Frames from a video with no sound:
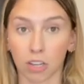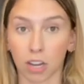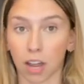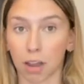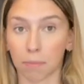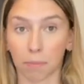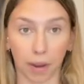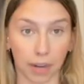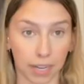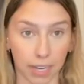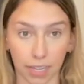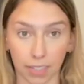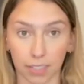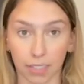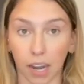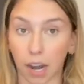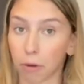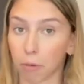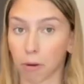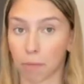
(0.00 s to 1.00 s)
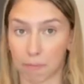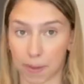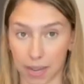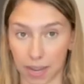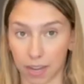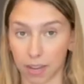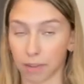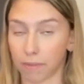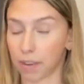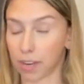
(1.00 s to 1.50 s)
on my days that I wear
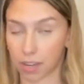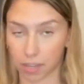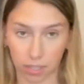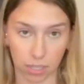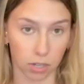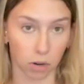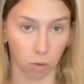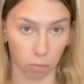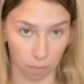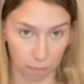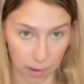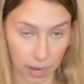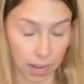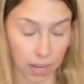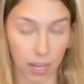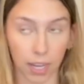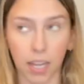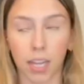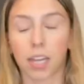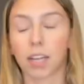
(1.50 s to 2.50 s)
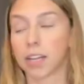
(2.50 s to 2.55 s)
pink if he doesn't own pink?